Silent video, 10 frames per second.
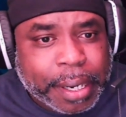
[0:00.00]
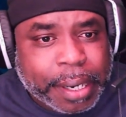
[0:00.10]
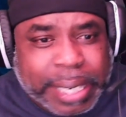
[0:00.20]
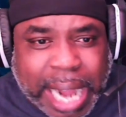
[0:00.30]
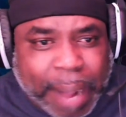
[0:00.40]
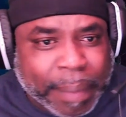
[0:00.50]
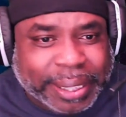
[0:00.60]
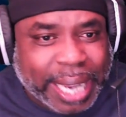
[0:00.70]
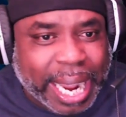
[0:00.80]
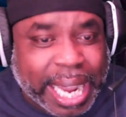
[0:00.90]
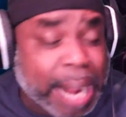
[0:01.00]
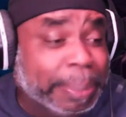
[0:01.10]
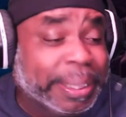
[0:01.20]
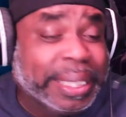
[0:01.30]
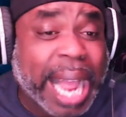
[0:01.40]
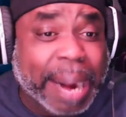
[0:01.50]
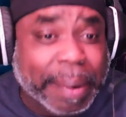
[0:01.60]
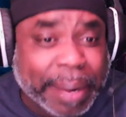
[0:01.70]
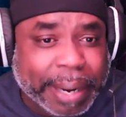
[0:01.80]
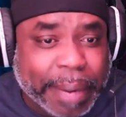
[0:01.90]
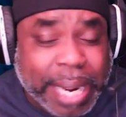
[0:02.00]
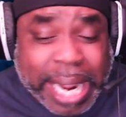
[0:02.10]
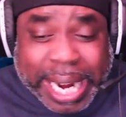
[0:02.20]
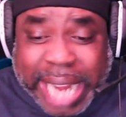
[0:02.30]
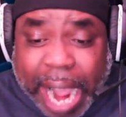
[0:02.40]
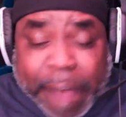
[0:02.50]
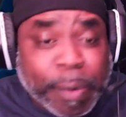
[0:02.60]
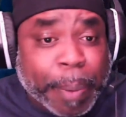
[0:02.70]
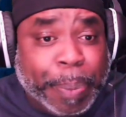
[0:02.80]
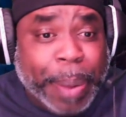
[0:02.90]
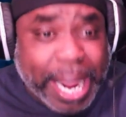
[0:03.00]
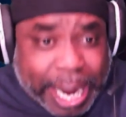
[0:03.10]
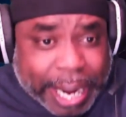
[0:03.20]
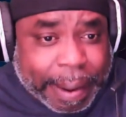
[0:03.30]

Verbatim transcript: Never said, I'm sorry. Never repented.